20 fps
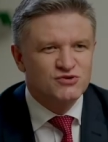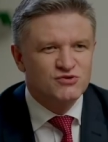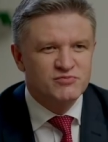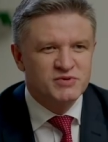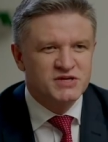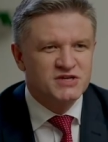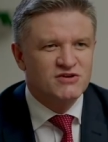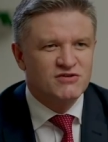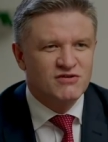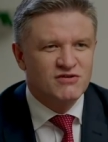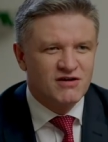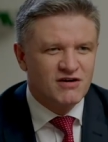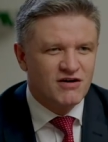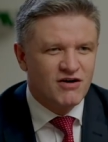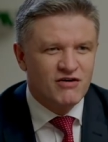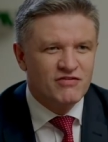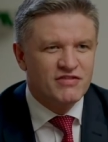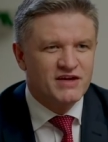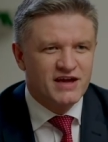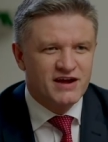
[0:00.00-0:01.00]
who've been
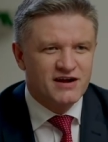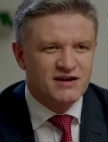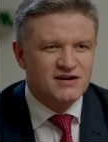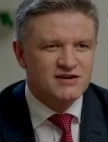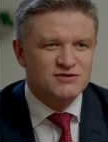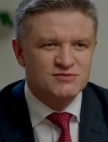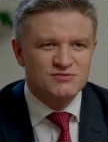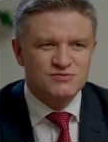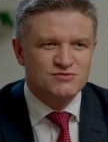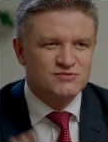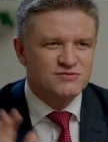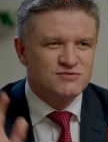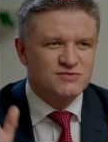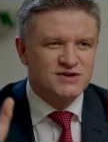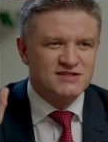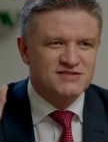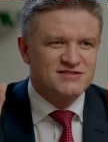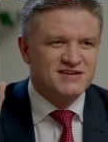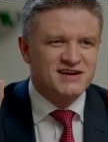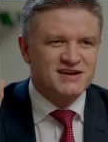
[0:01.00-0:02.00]
on the air
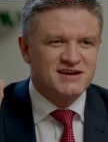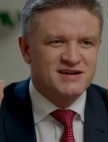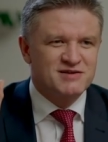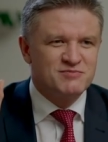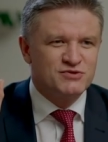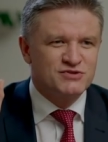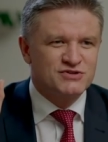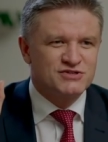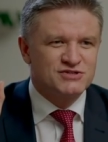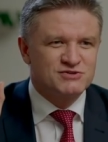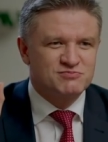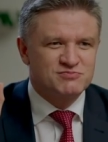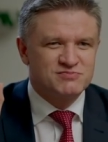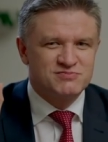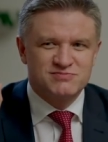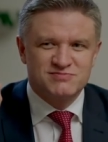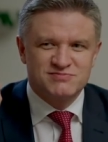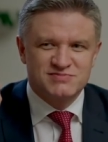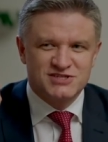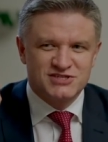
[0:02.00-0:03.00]
when their computers
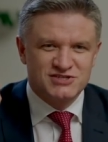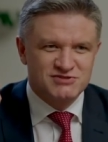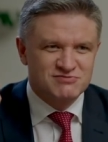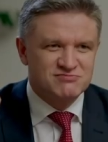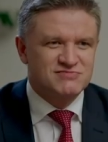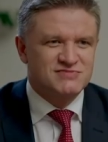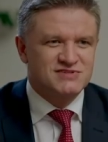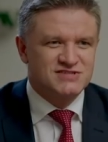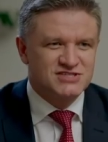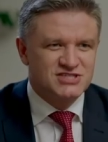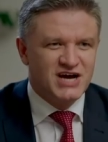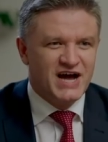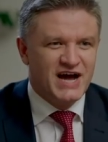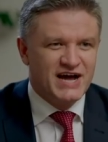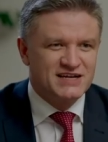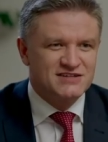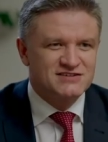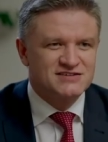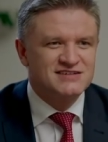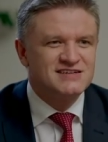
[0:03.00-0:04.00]
just
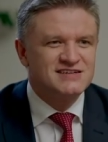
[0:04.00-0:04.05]
died.